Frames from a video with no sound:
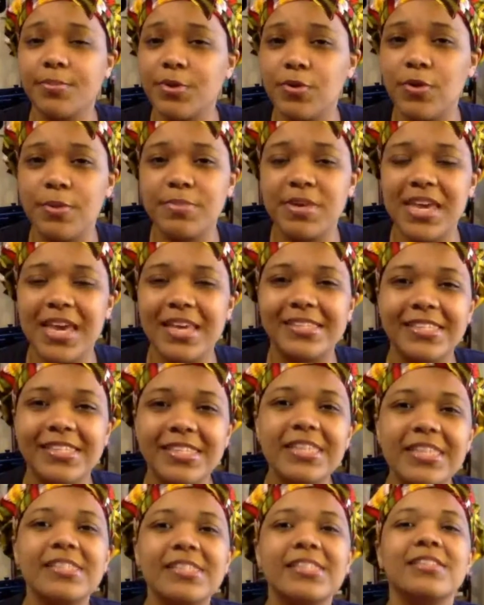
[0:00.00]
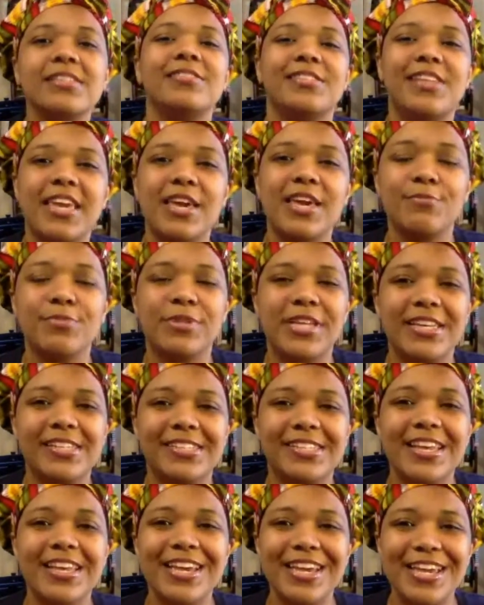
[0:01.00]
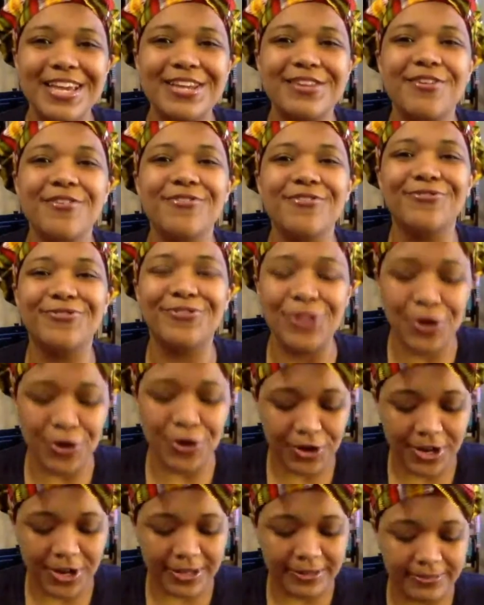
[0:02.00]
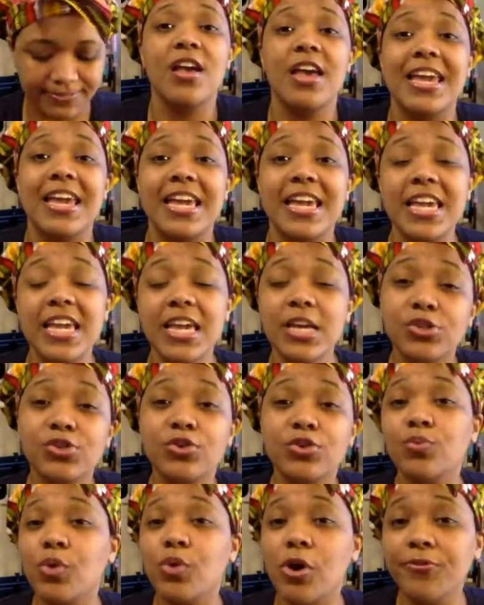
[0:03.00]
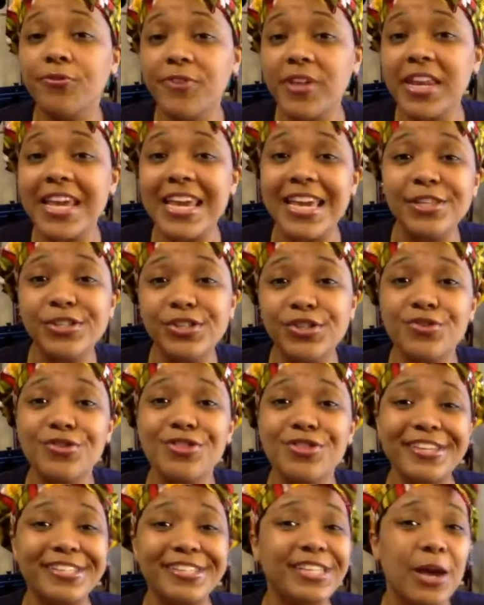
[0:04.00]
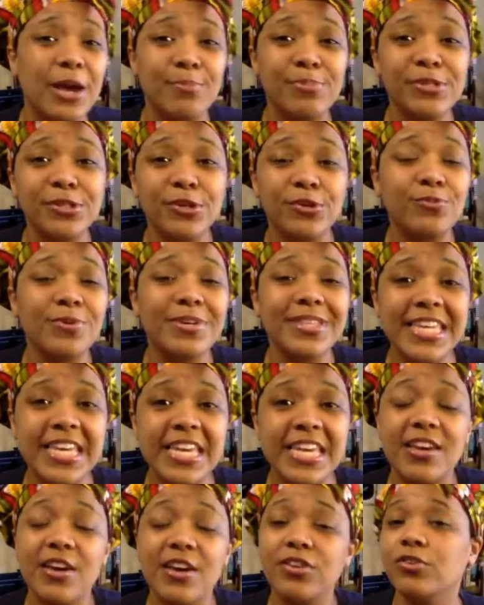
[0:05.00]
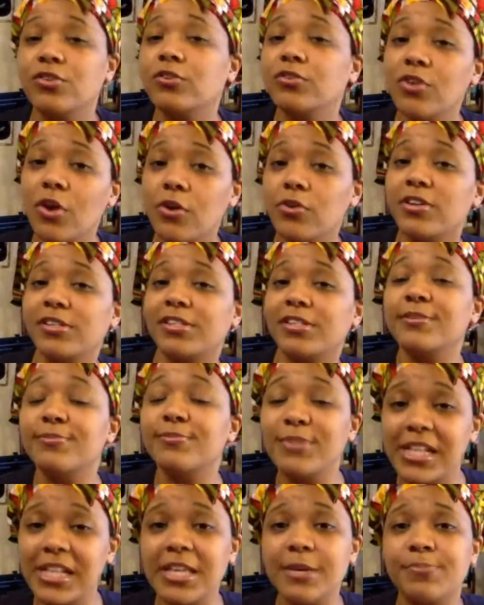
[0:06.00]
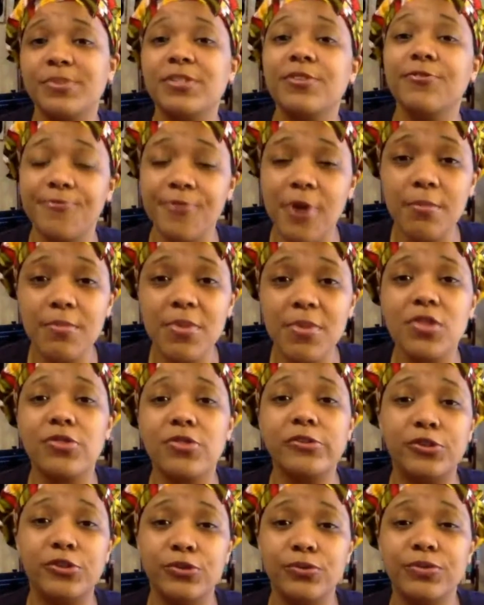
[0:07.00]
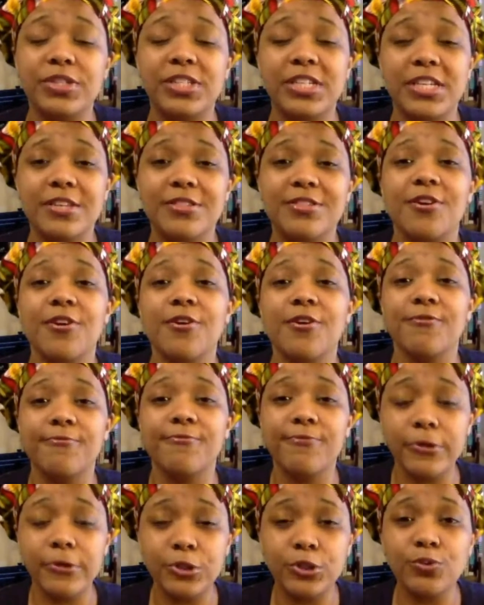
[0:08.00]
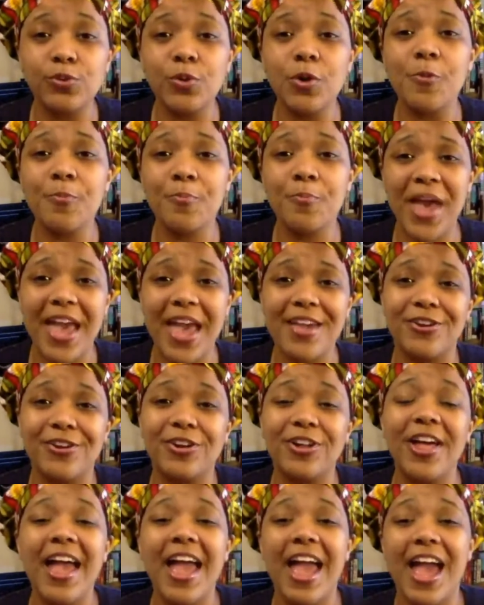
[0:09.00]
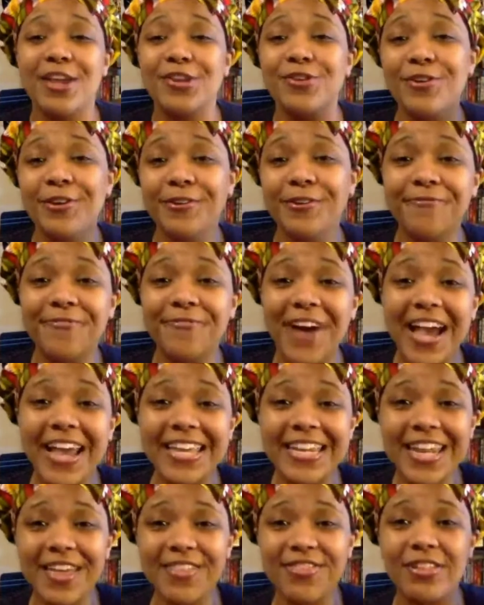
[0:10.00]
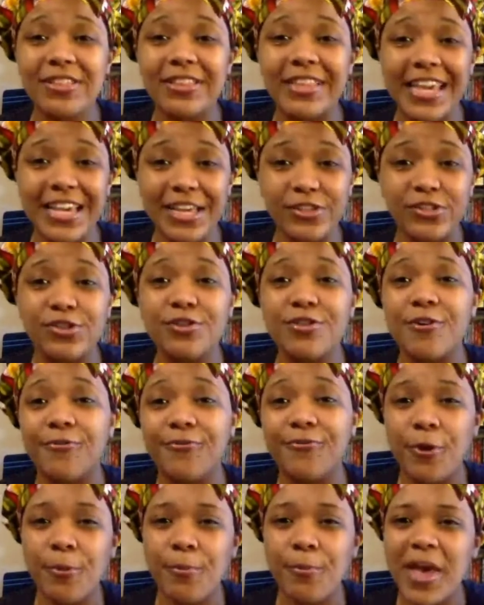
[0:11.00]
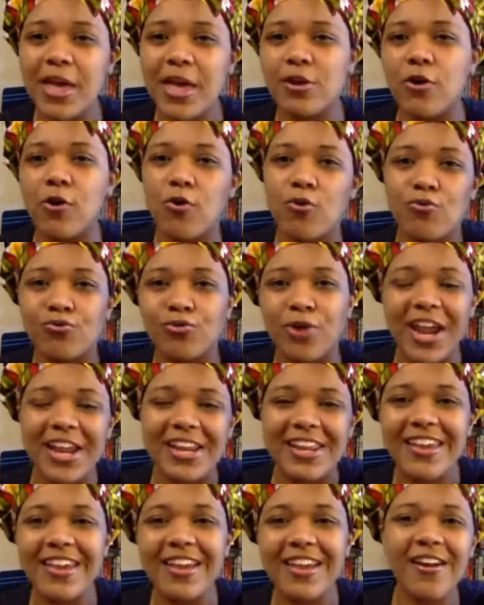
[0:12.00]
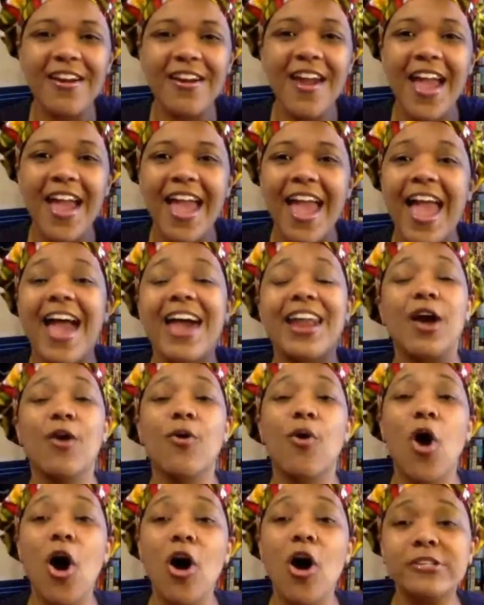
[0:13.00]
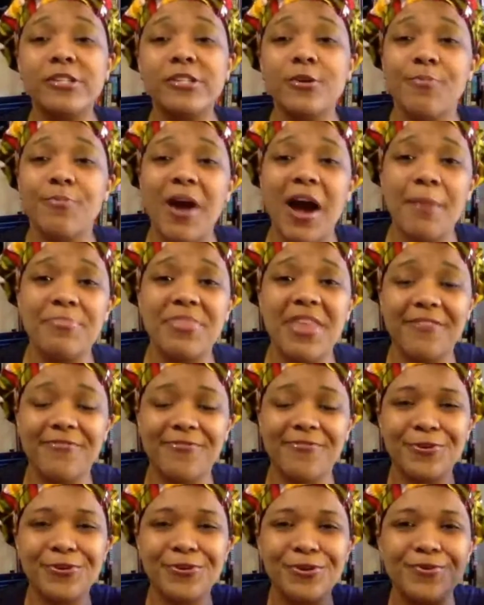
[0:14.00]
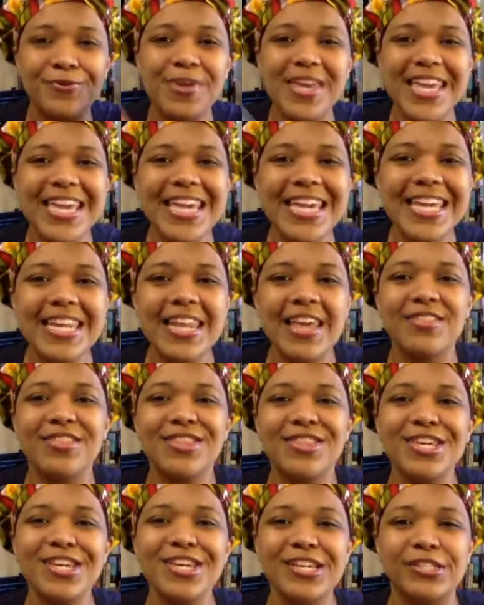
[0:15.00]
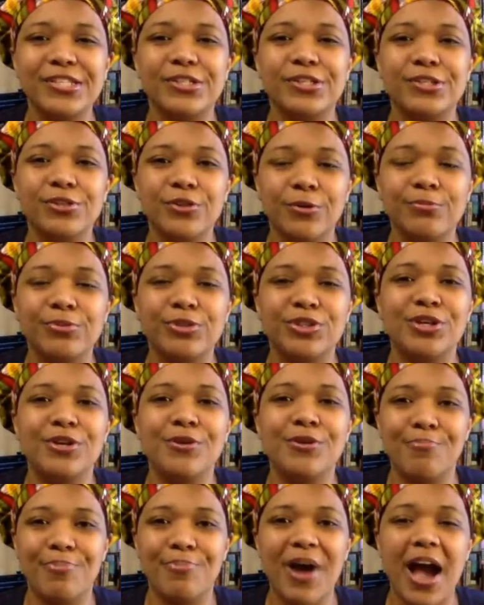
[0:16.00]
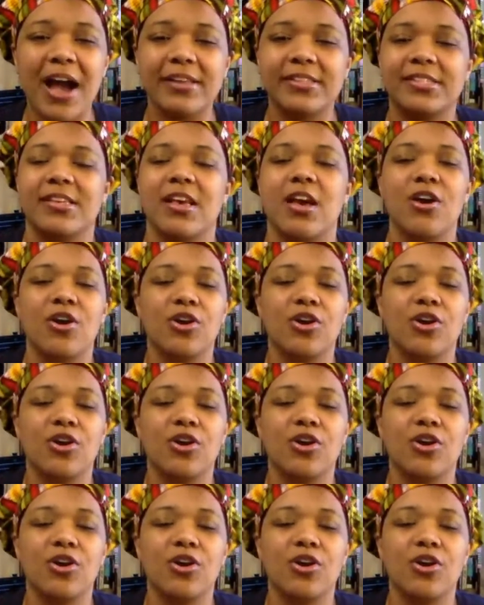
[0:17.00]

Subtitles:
WNBA season taking place in Florida. Interwoven into this episode with Keia, you'll notice some clips from the Juneteenth virtual panel, and you can find the link to the full panel right here, and I will also pop that for you in the description box.